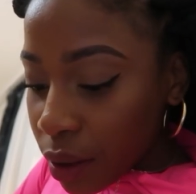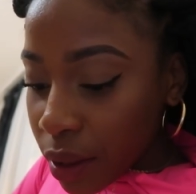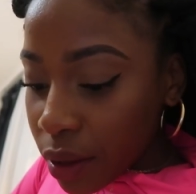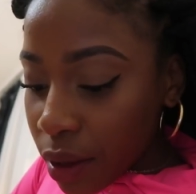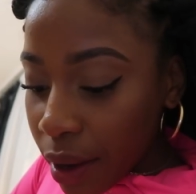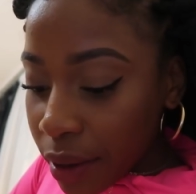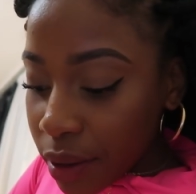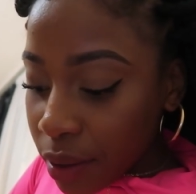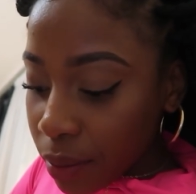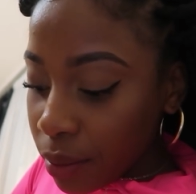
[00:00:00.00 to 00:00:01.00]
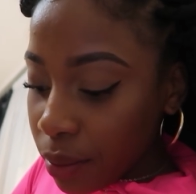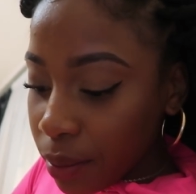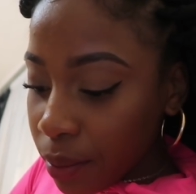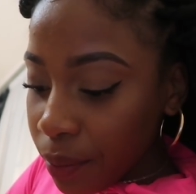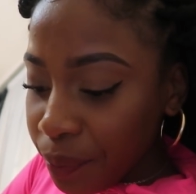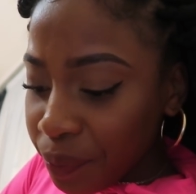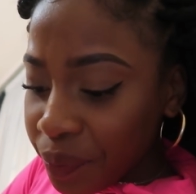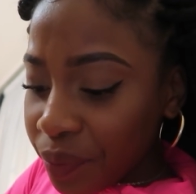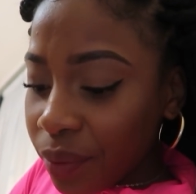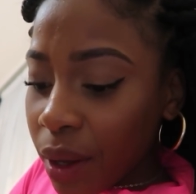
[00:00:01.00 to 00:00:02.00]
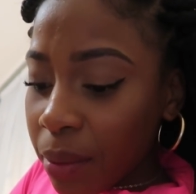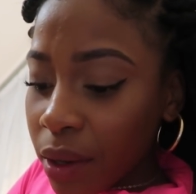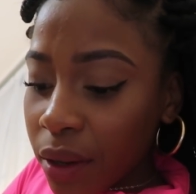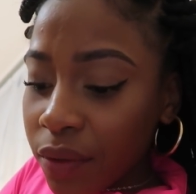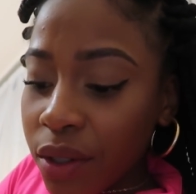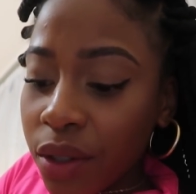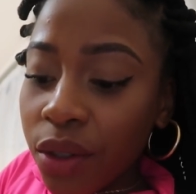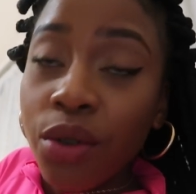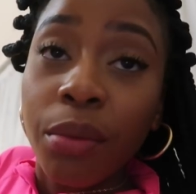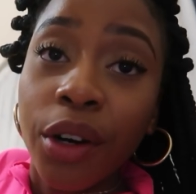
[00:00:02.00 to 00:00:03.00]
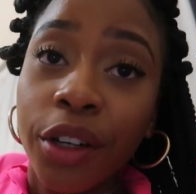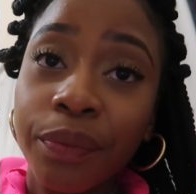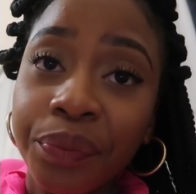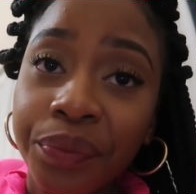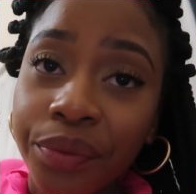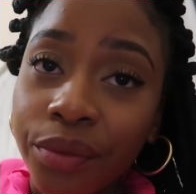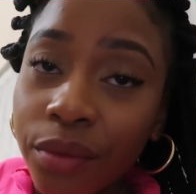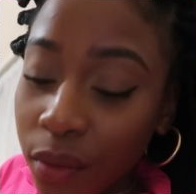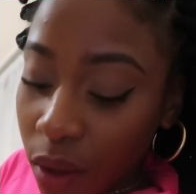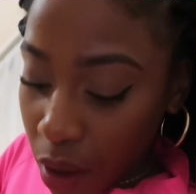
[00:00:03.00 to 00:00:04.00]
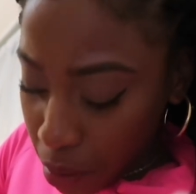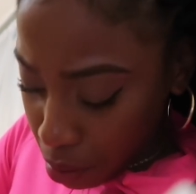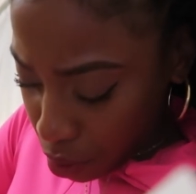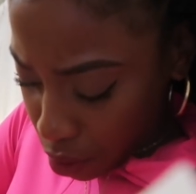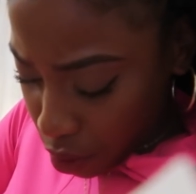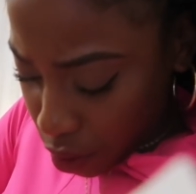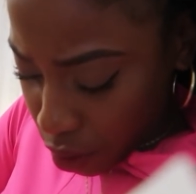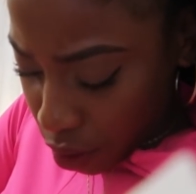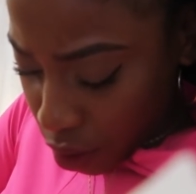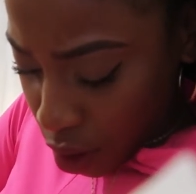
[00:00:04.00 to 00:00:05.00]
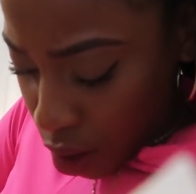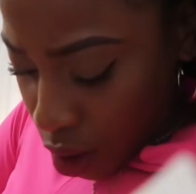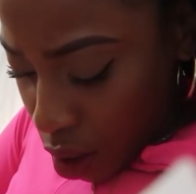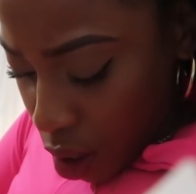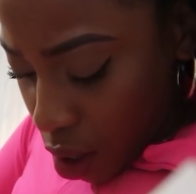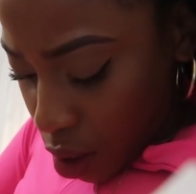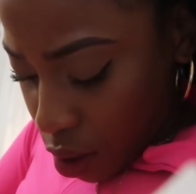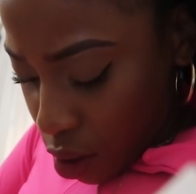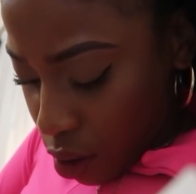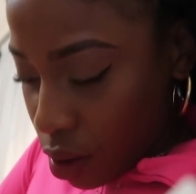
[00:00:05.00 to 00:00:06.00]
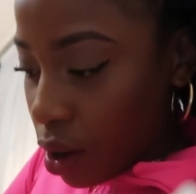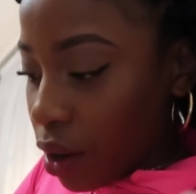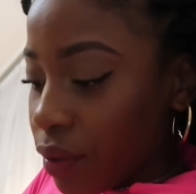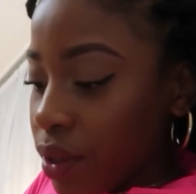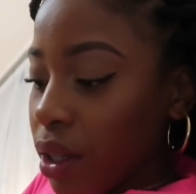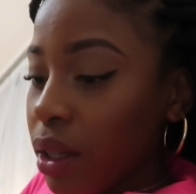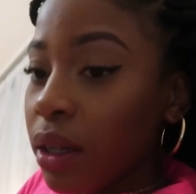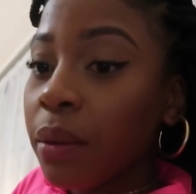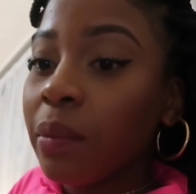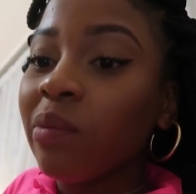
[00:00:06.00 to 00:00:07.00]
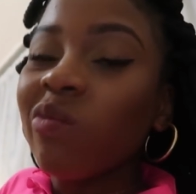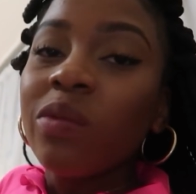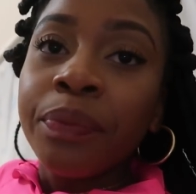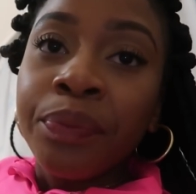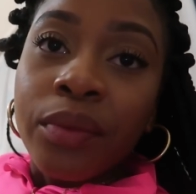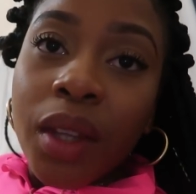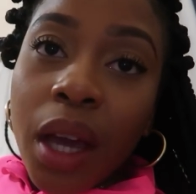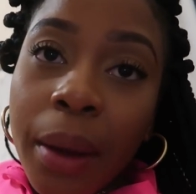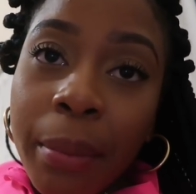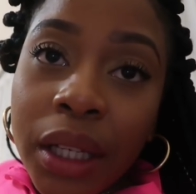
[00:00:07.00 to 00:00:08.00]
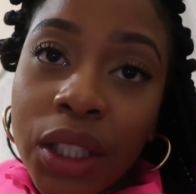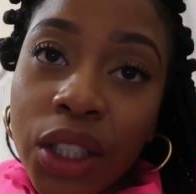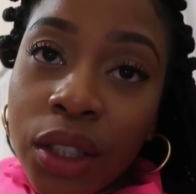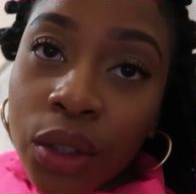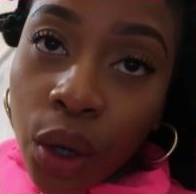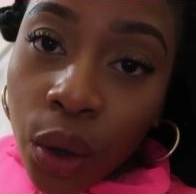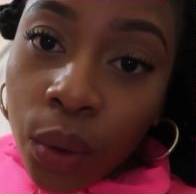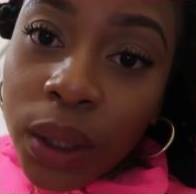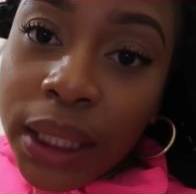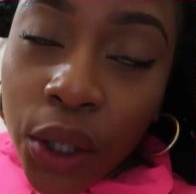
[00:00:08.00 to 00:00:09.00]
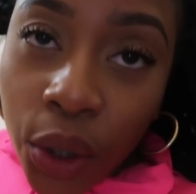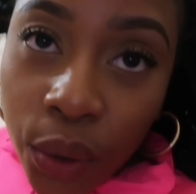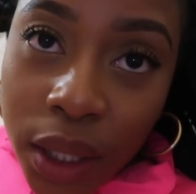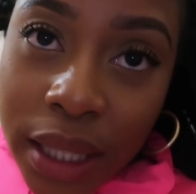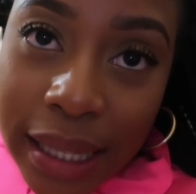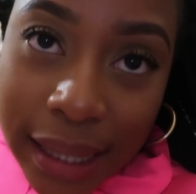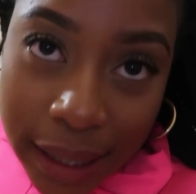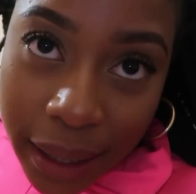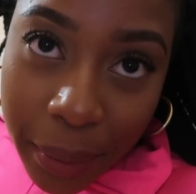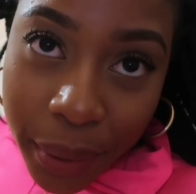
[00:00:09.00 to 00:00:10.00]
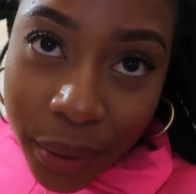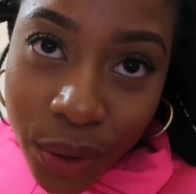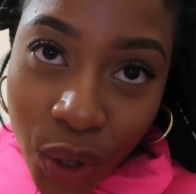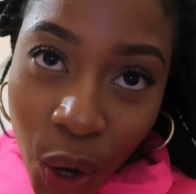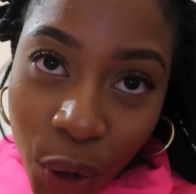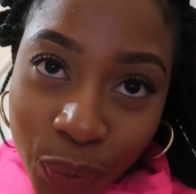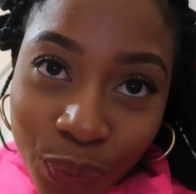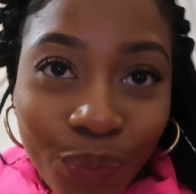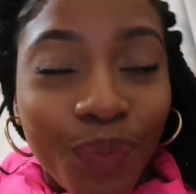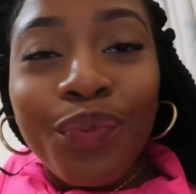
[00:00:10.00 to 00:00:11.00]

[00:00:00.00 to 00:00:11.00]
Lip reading: Anyways, guys, I'm gonna have to see you tomorrow. Because I know after EM, a bitch is going to go to sleep. So,